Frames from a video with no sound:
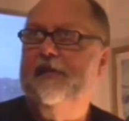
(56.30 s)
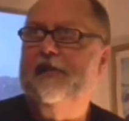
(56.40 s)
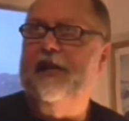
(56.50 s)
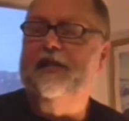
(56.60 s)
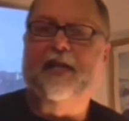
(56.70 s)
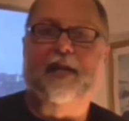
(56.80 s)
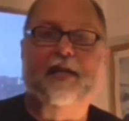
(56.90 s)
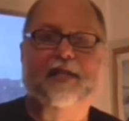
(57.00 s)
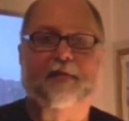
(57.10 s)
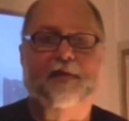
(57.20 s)
had
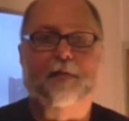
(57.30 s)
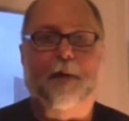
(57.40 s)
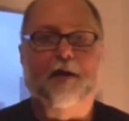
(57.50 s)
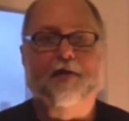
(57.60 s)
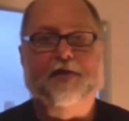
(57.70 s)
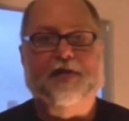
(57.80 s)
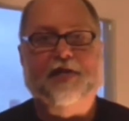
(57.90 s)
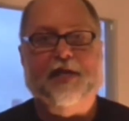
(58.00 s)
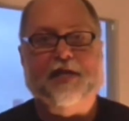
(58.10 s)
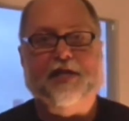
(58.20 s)
accepted a
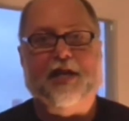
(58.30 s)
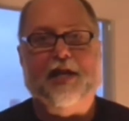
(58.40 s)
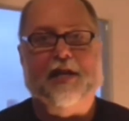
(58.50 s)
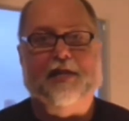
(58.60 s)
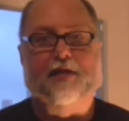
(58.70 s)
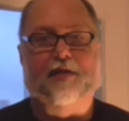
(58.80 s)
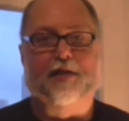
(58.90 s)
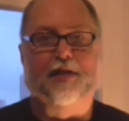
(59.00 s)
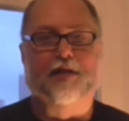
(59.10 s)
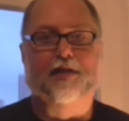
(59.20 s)
post as a journalist on
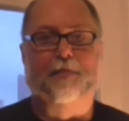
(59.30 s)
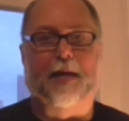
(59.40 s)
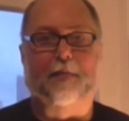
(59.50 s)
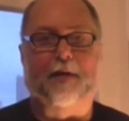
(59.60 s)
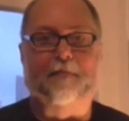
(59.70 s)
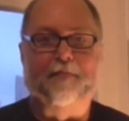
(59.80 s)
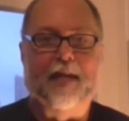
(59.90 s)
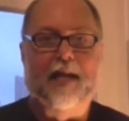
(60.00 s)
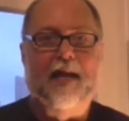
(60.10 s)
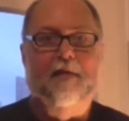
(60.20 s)
a newspaper,
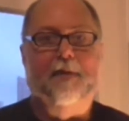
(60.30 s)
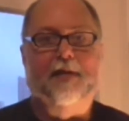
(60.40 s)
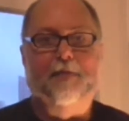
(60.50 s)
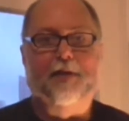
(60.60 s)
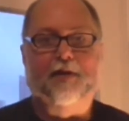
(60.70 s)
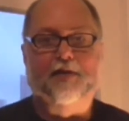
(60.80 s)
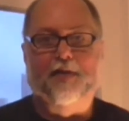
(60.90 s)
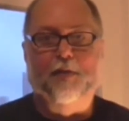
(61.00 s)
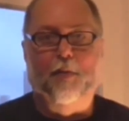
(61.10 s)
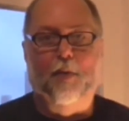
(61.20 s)
but because of
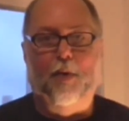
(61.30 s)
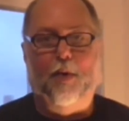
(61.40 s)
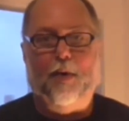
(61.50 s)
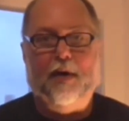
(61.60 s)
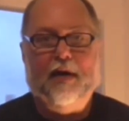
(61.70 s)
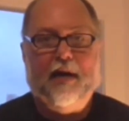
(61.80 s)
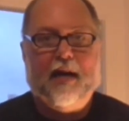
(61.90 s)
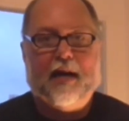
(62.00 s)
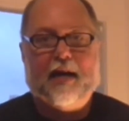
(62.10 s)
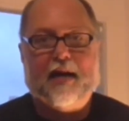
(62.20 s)
the war
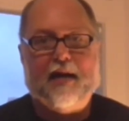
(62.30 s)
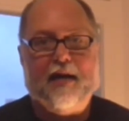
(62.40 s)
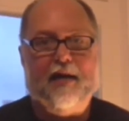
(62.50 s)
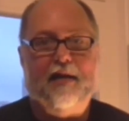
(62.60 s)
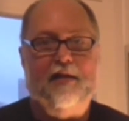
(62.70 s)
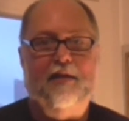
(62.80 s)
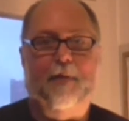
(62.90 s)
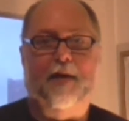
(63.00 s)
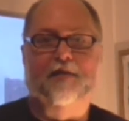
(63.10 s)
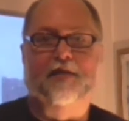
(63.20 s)
the
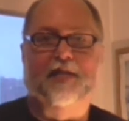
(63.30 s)
post